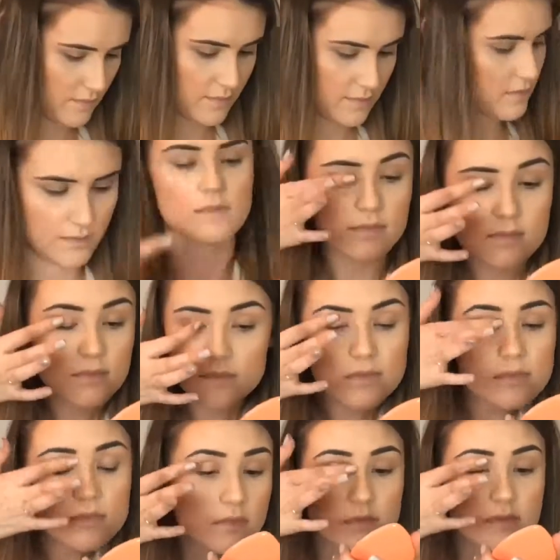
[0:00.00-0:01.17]
because it was on
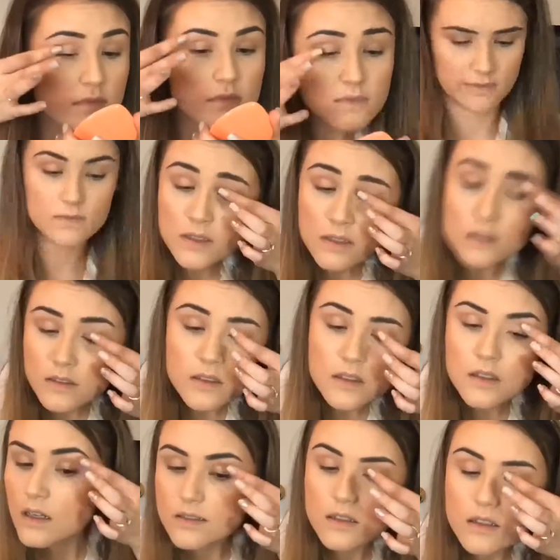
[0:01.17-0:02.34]
sale, but I hadn't gotten a chance
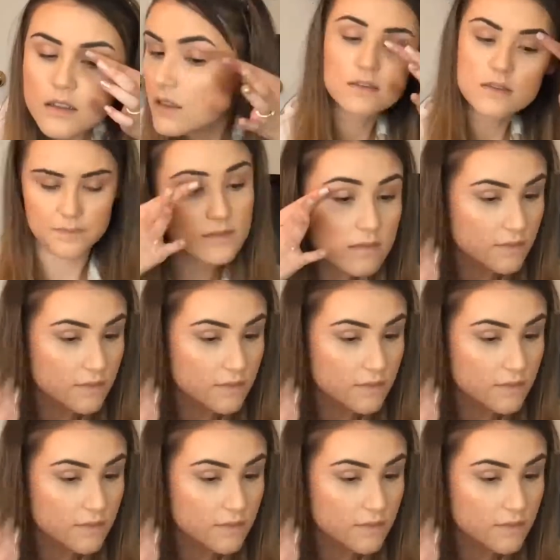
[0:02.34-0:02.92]
to use it yet.